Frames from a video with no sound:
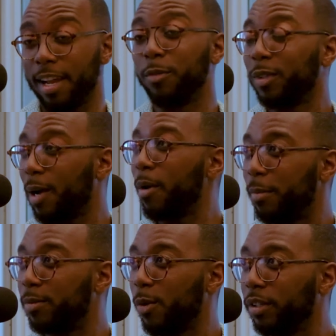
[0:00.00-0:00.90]
And everyone that went
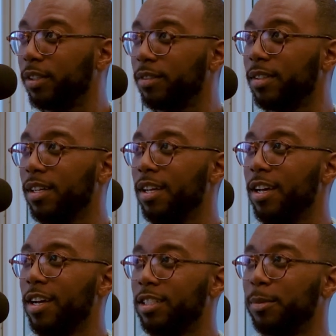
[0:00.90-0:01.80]
before you,
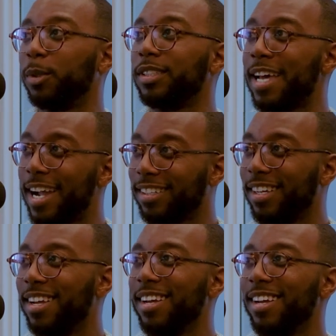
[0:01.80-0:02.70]
to protect
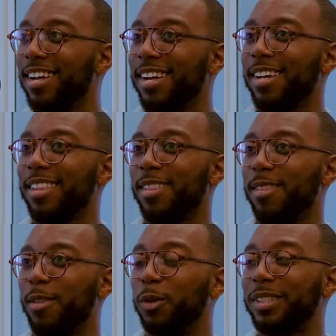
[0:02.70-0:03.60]

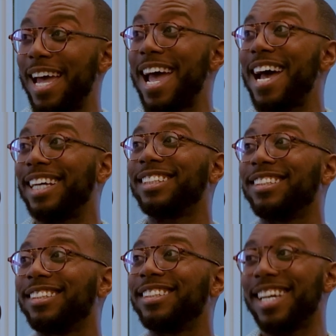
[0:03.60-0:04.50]
those
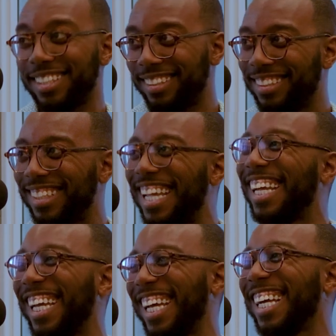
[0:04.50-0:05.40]
assets.
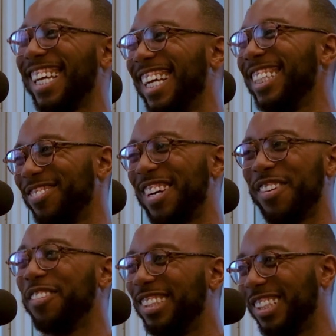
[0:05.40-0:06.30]
That's my
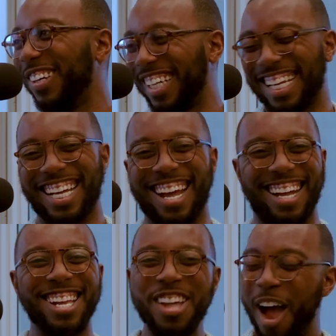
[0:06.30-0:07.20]
favorite joke.
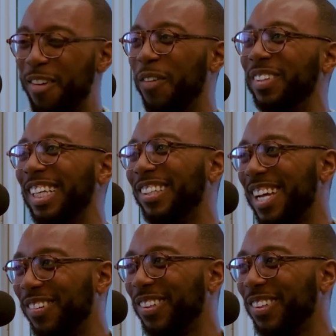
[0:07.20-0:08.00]
I won't play on that